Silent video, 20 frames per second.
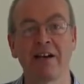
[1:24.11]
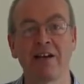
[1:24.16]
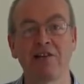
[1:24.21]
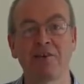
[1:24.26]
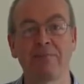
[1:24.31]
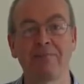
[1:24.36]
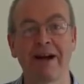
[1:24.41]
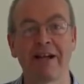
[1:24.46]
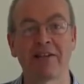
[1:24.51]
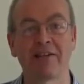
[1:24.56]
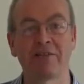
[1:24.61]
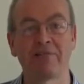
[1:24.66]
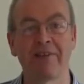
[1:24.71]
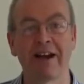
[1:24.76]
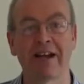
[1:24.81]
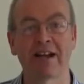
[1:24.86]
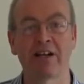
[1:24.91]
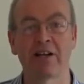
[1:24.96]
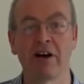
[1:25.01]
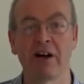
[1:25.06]
to better
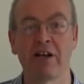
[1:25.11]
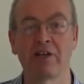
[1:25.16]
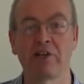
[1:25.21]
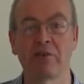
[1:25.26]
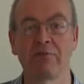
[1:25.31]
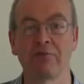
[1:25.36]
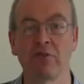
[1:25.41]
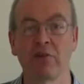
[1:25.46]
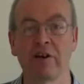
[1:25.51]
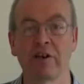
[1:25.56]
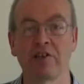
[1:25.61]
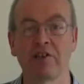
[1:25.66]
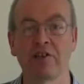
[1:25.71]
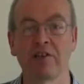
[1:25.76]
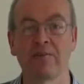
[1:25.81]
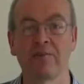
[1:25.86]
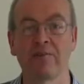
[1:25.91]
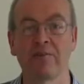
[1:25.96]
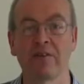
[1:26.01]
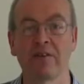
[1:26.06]
recognise your
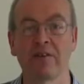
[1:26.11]
voice.